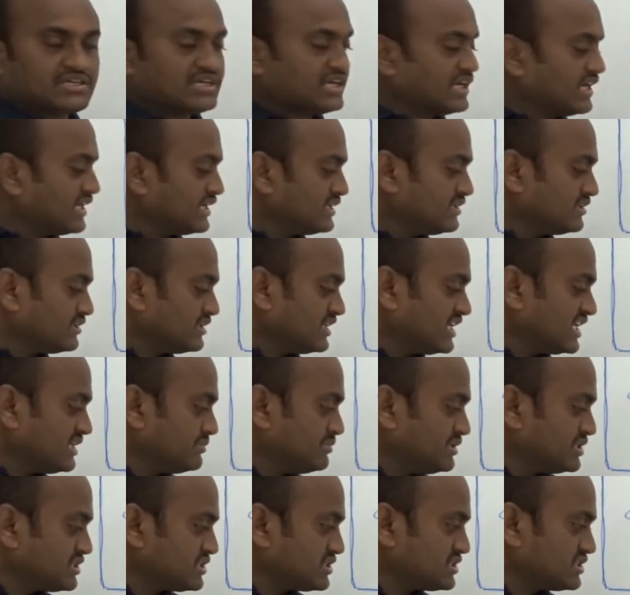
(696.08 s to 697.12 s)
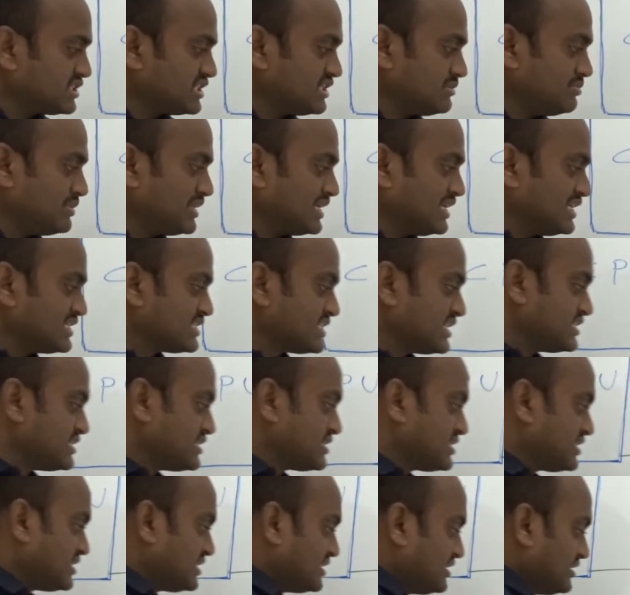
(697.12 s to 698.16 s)
And data bus typical
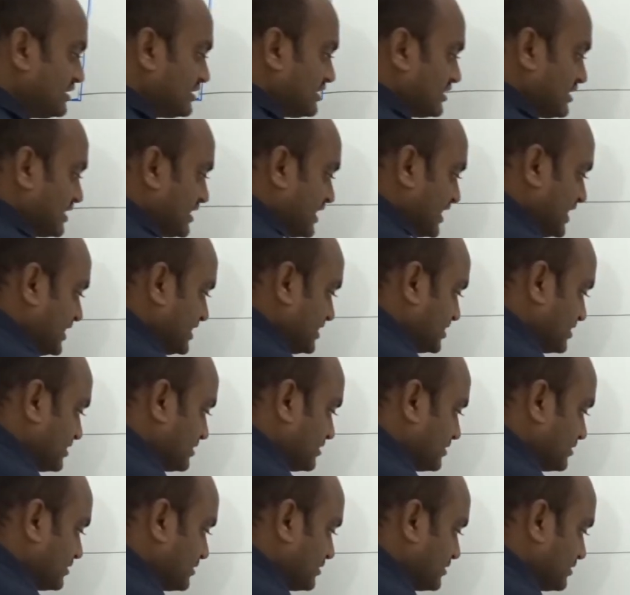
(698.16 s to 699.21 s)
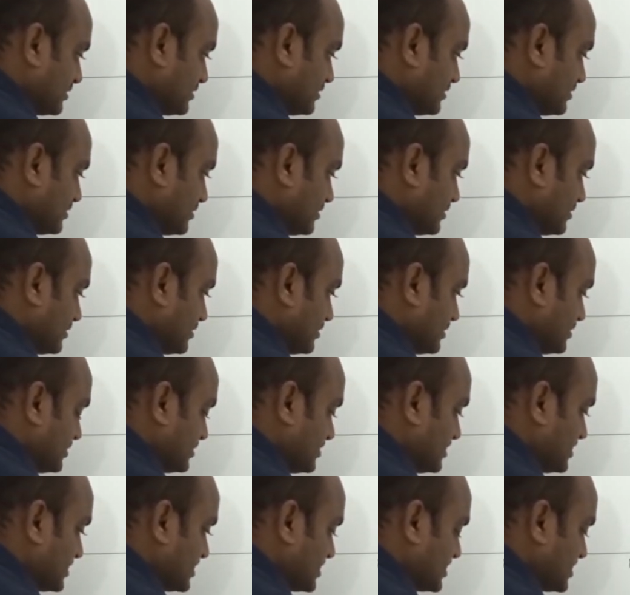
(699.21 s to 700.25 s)
sizes are 8,
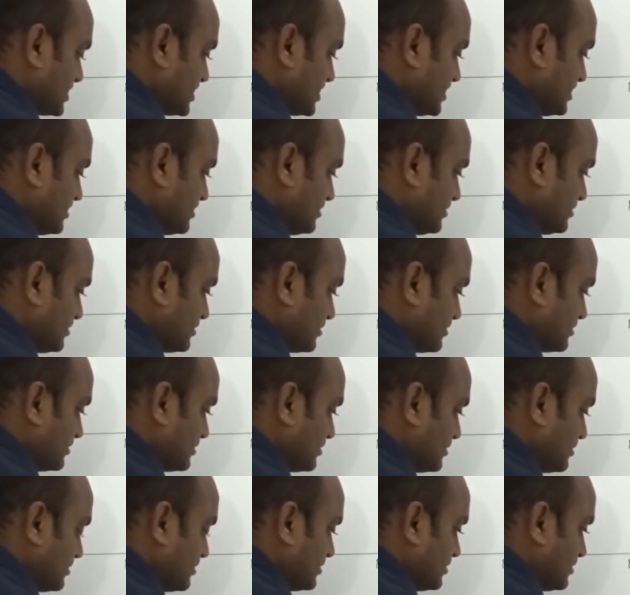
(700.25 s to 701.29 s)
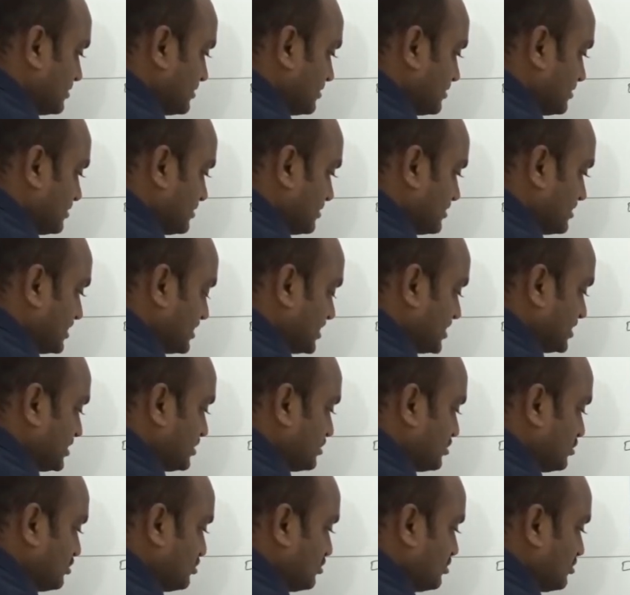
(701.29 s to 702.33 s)
16,
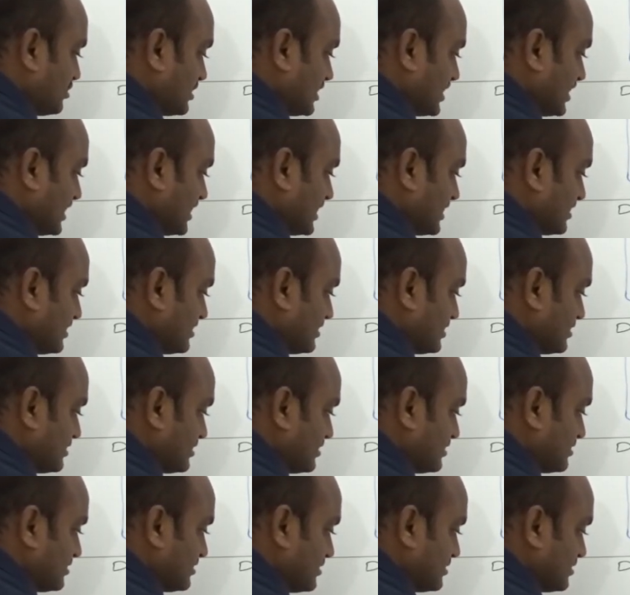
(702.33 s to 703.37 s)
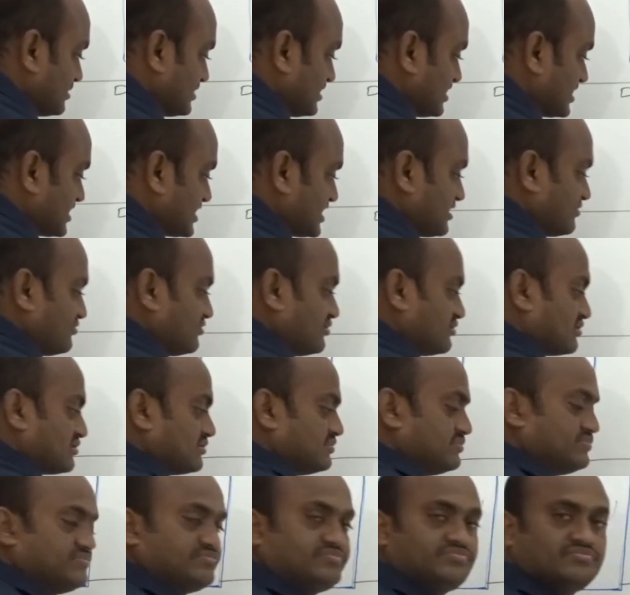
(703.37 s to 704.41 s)
32 and 64.
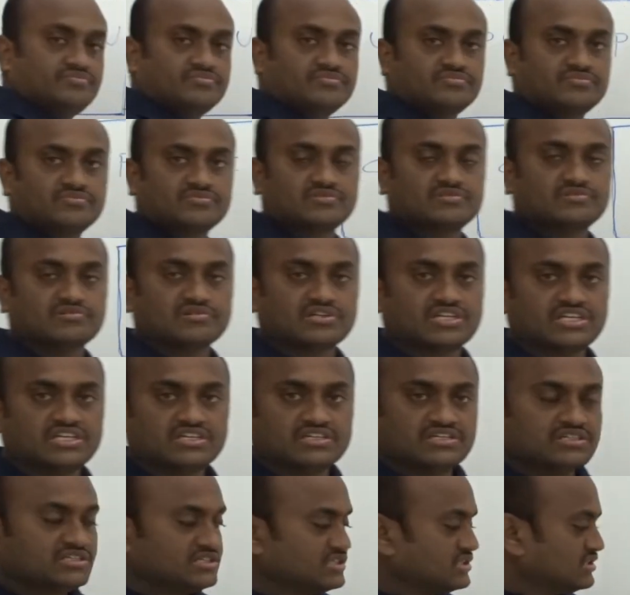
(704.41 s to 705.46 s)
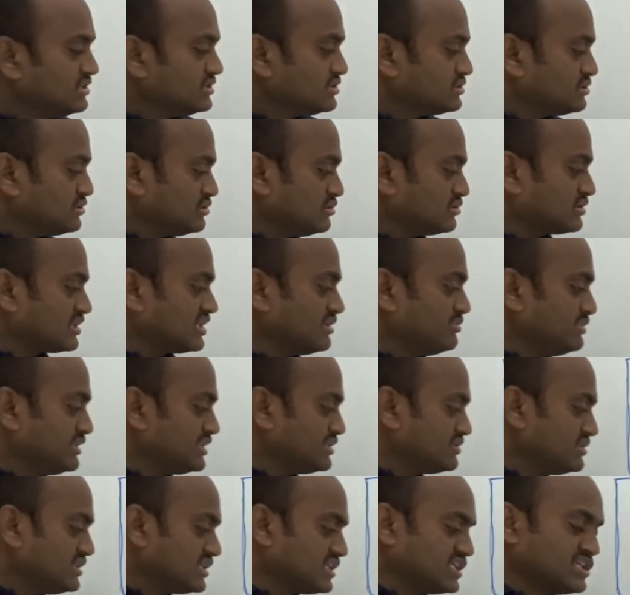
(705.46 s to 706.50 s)
Okay. So coming
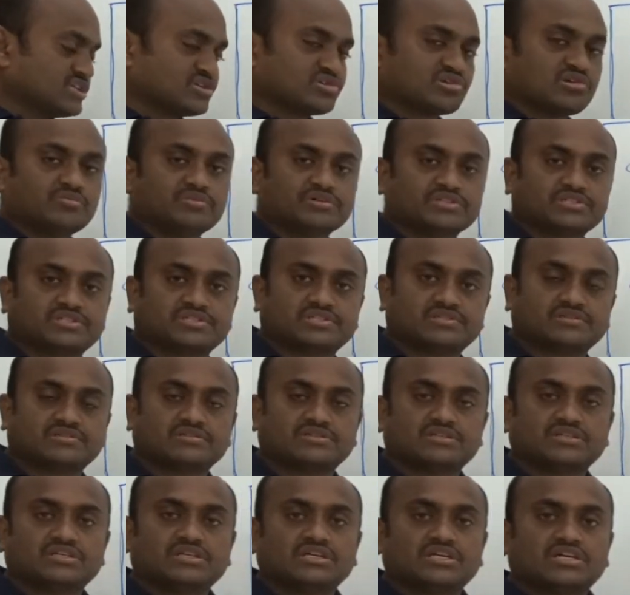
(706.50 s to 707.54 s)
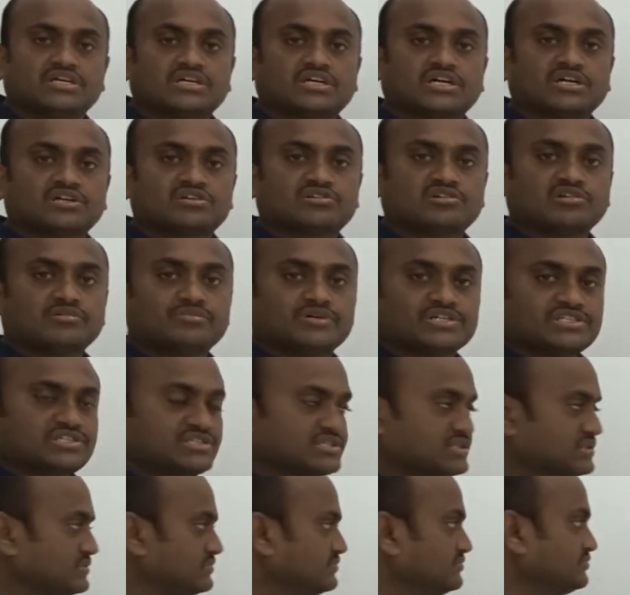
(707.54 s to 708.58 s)
to the control bus. Control
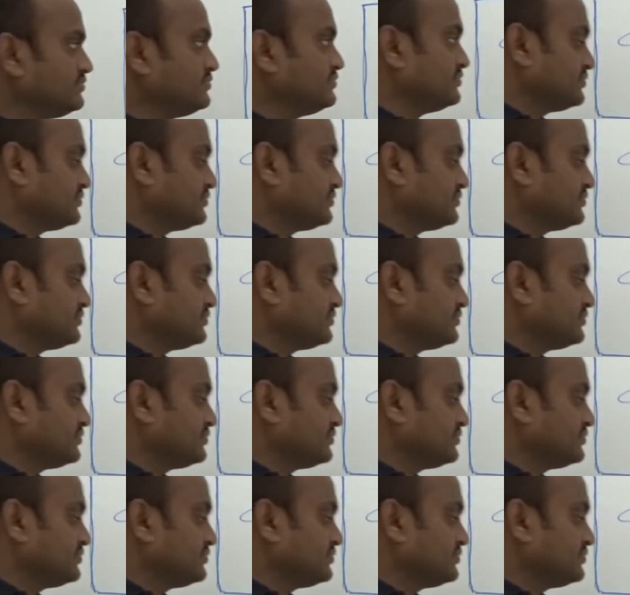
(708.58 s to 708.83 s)
bus,